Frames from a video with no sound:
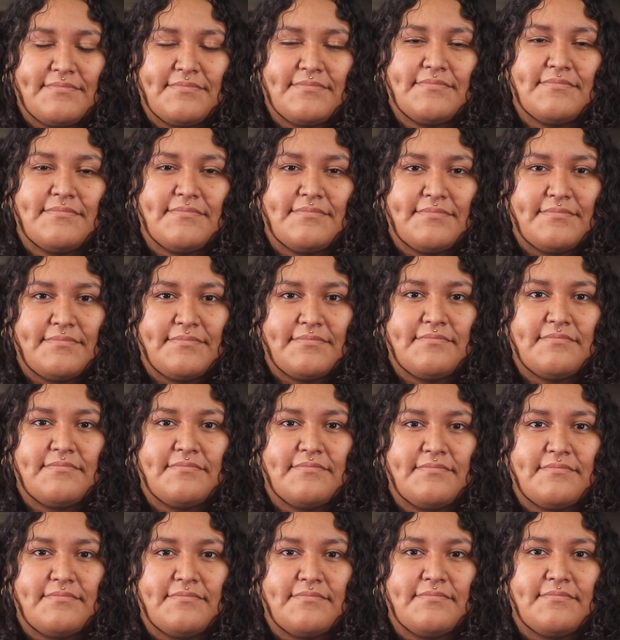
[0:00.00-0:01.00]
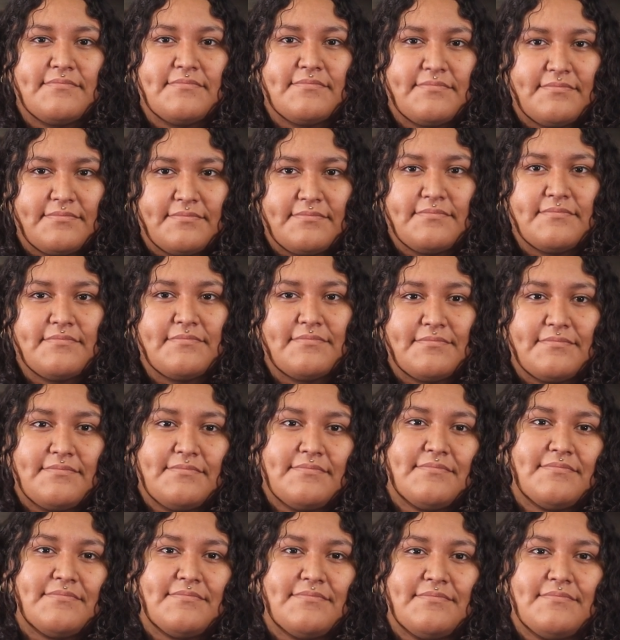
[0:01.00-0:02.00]

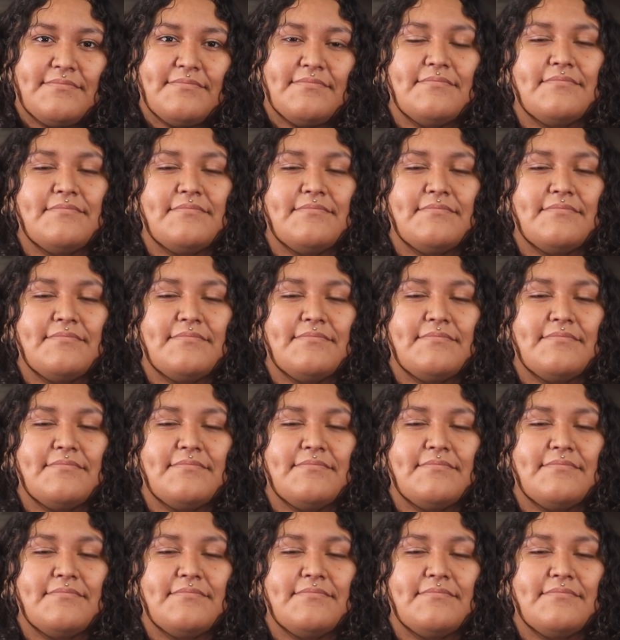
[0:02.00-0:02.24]
(not speaking)